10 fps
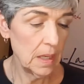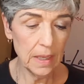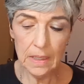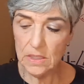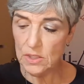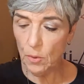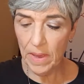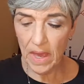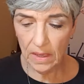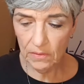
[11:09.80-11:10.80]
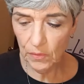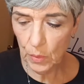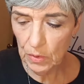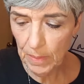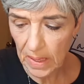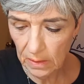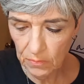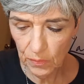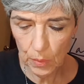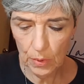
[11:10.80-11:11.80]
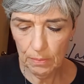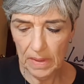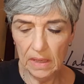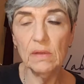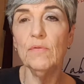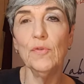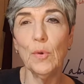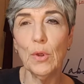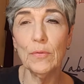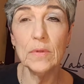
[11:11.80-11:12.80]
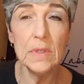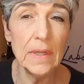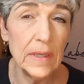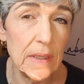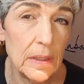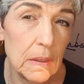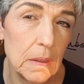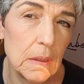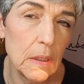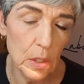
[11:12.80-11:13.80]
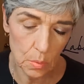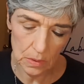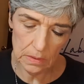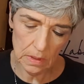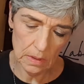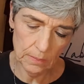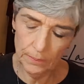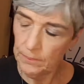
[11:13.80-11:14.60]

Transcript: And I just go back and forth, back and forth, back and forth until I get it good and coated.